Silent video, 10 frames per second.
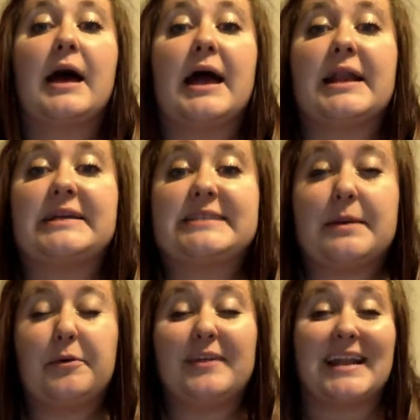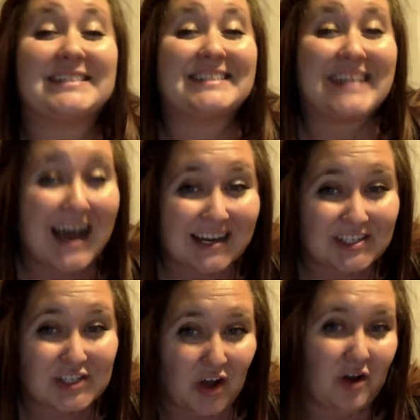an example that is not a
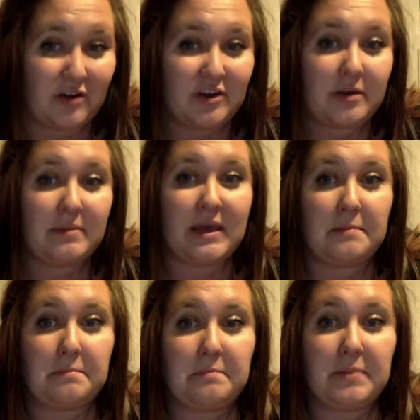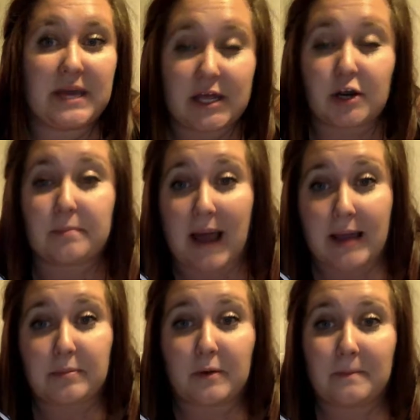song could be Peter
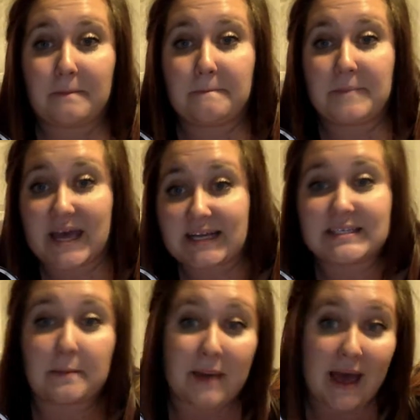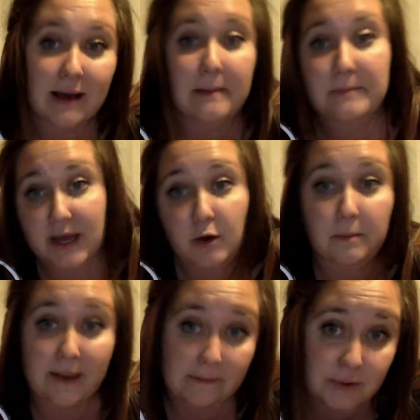Piper picked a peck of
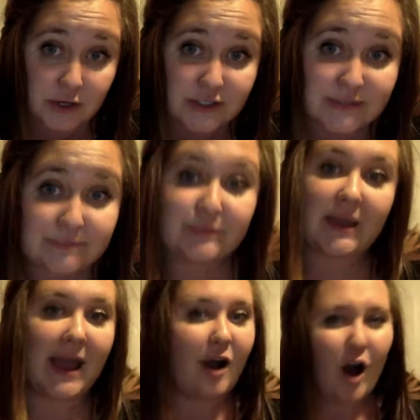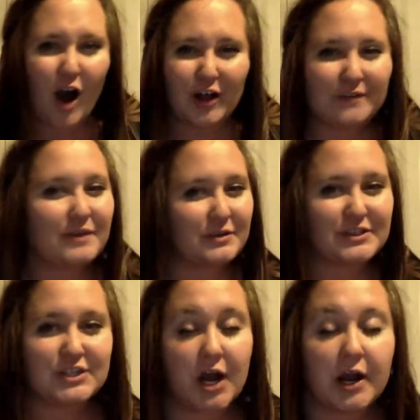pickled peppers. Okay, all of
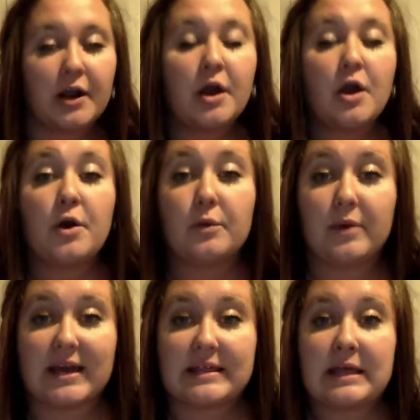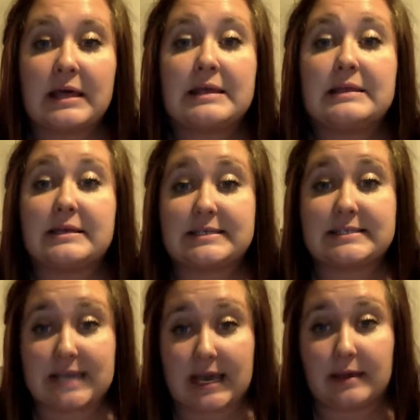those start with the
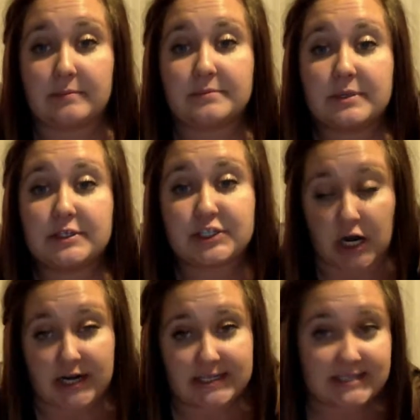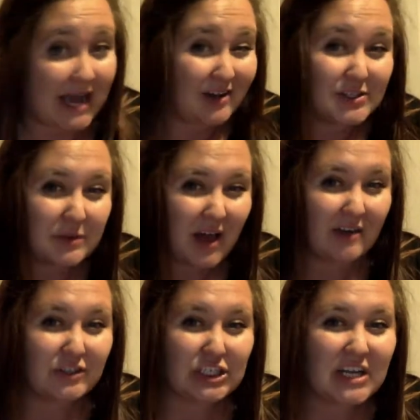same starting sound. So a lot
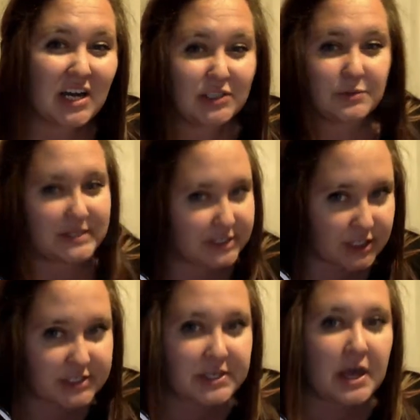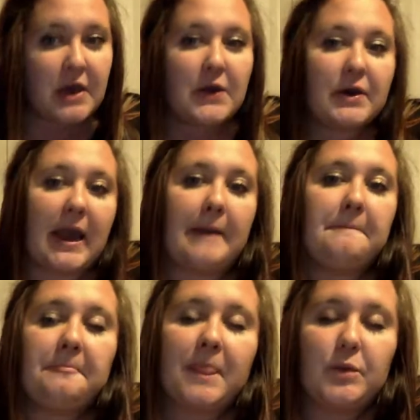of your tongue twisters.
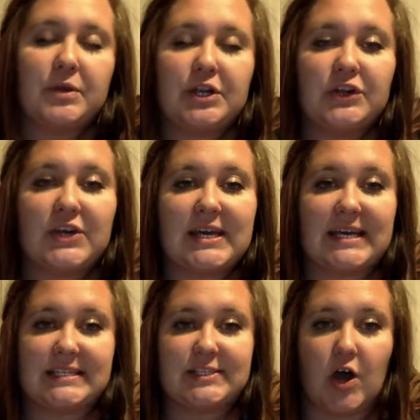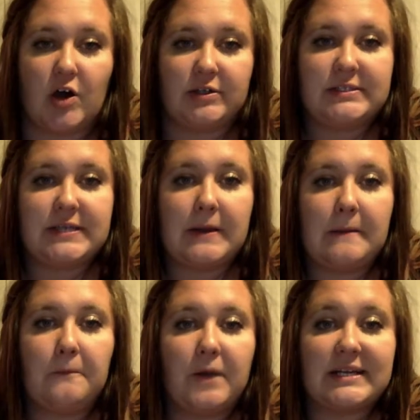Okay, when you're looking at songs,
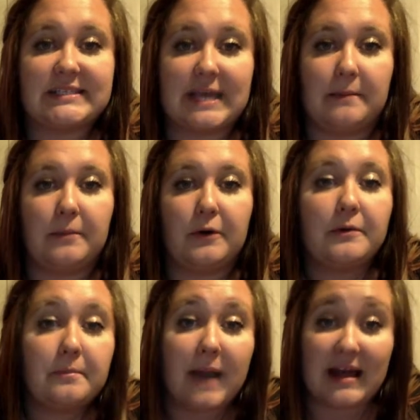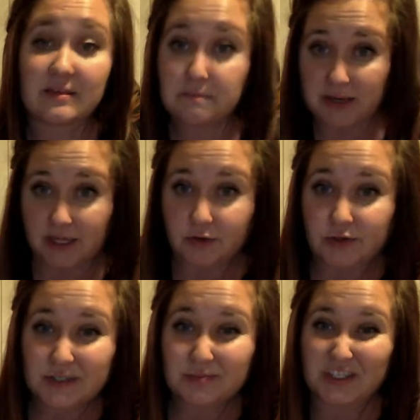one example by the
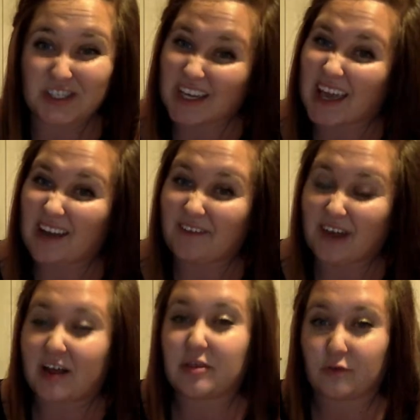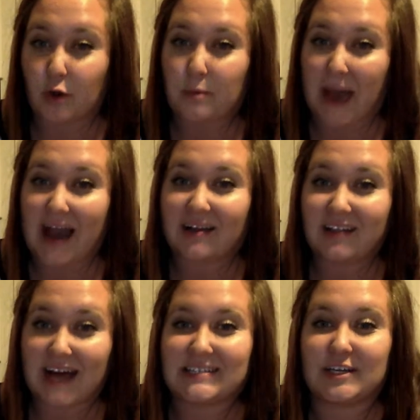Beatles, which again, a very throwback
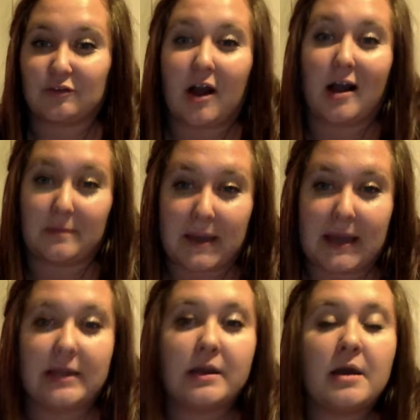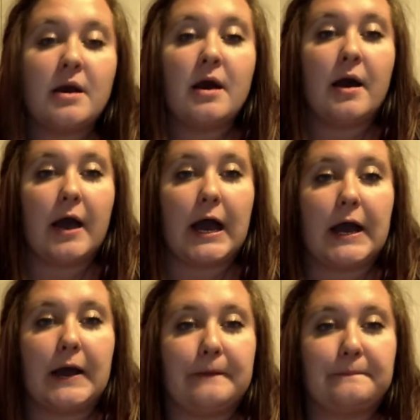classic rock band,
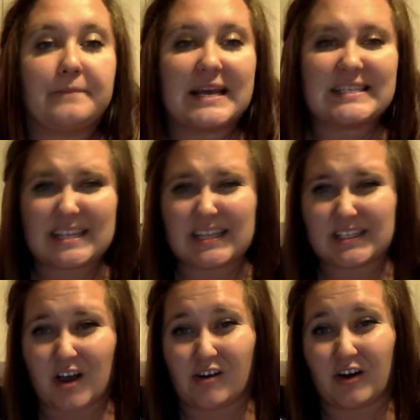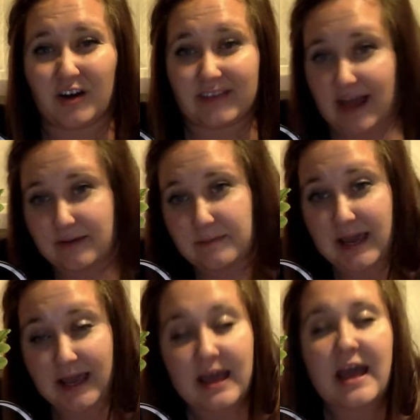they sing this song called Let It Be.